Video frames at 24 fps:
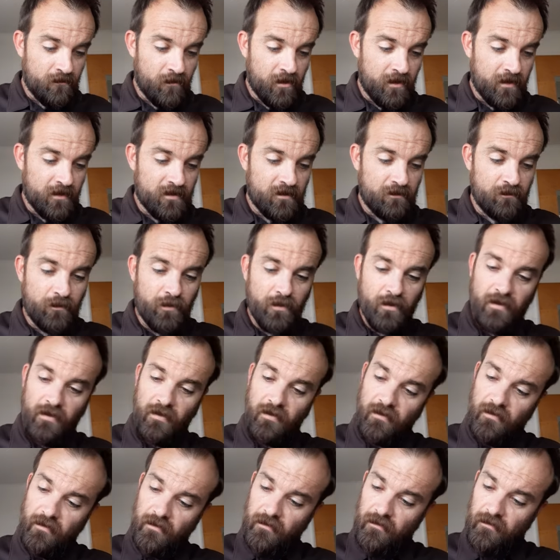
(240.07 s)
Mike's book,
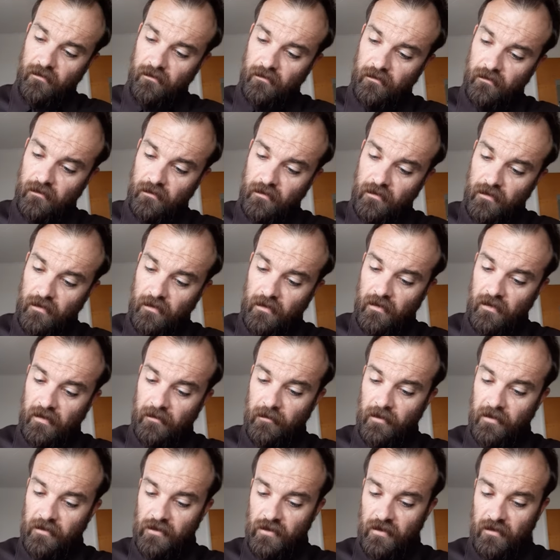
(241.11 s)
he
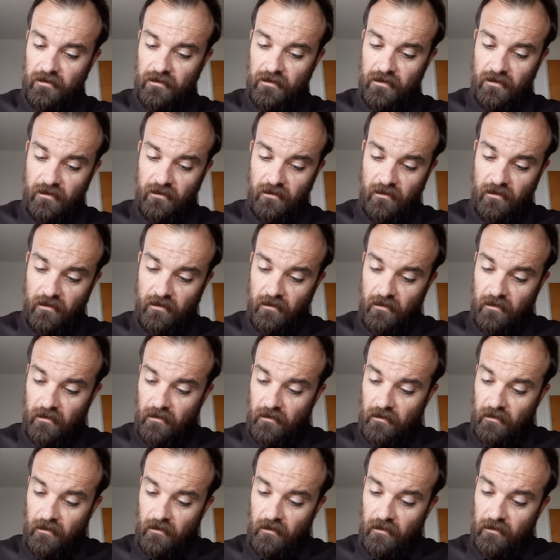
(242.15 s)
mentions
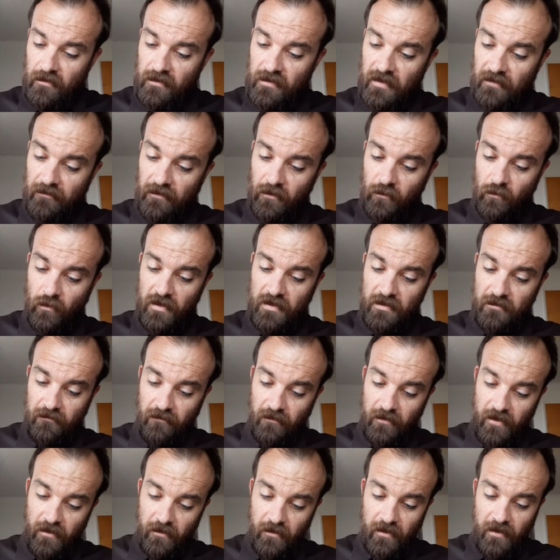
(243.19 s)
seventh reason for
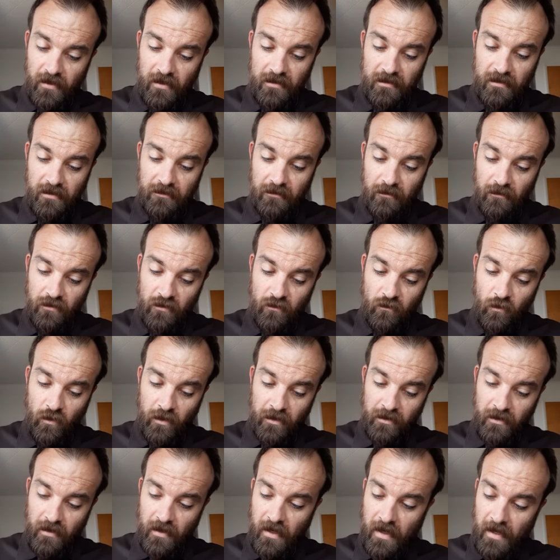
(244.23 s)
unity is that there is
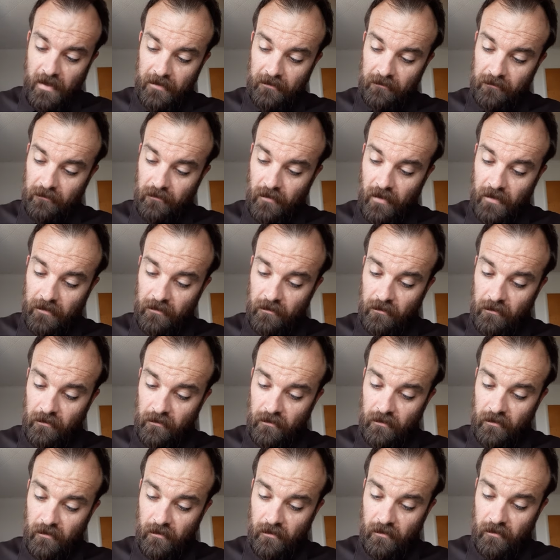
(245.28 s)
one God and Father.
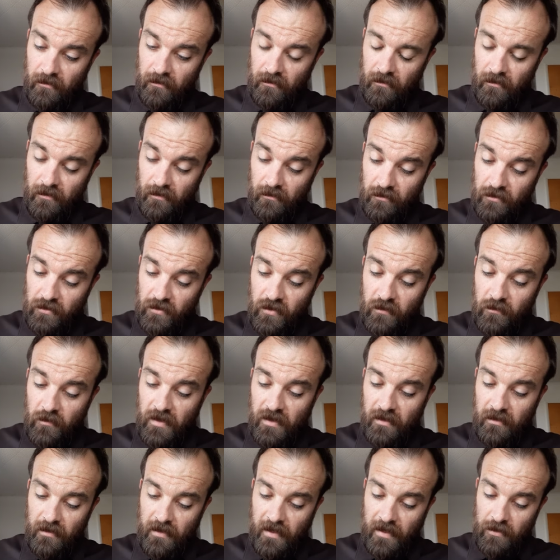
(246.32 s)
There should be
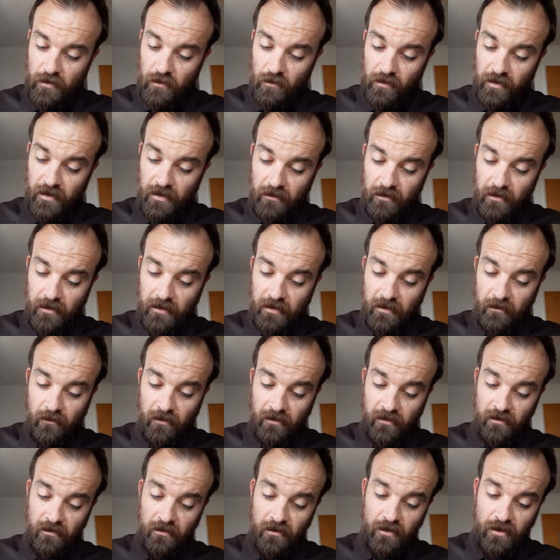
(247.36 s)
a natural unity
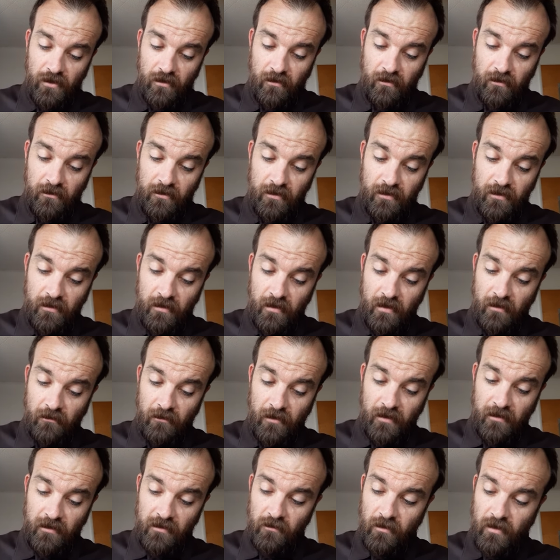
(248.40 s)
within the church
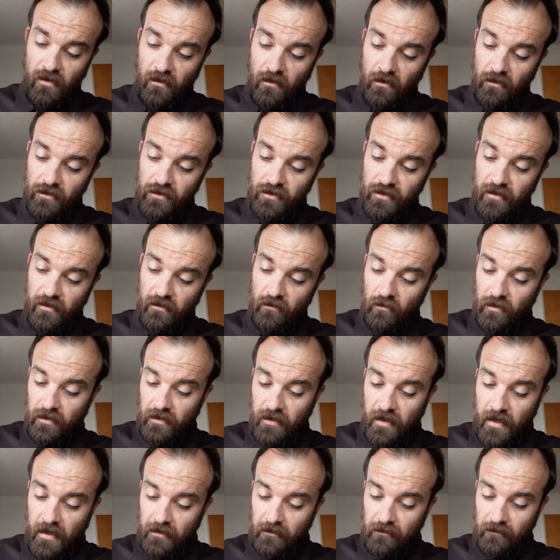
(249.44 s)
because we all share one
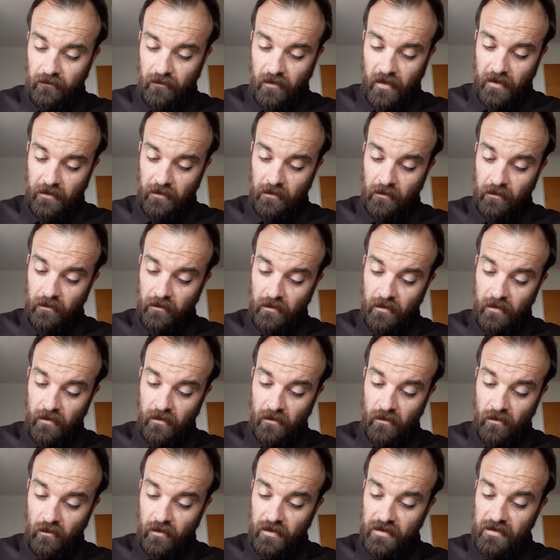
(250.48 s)
God and Father
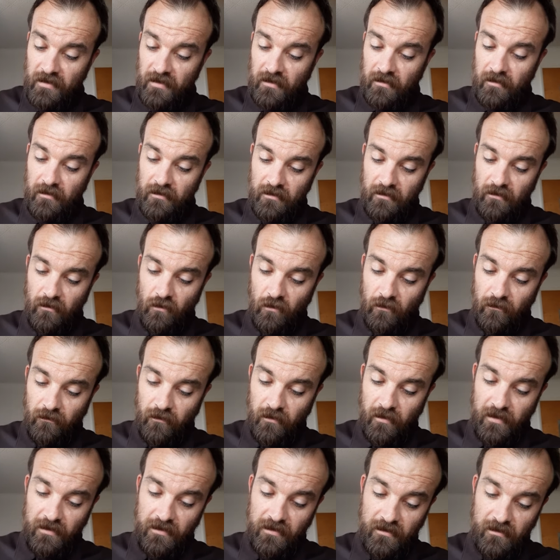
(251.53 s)
who is in us and
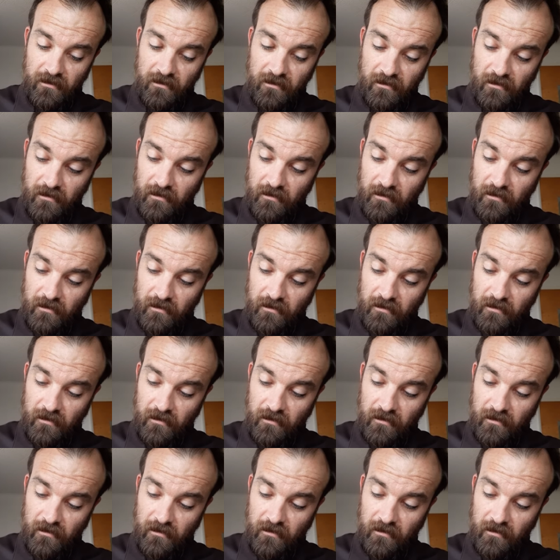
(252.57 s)
over us.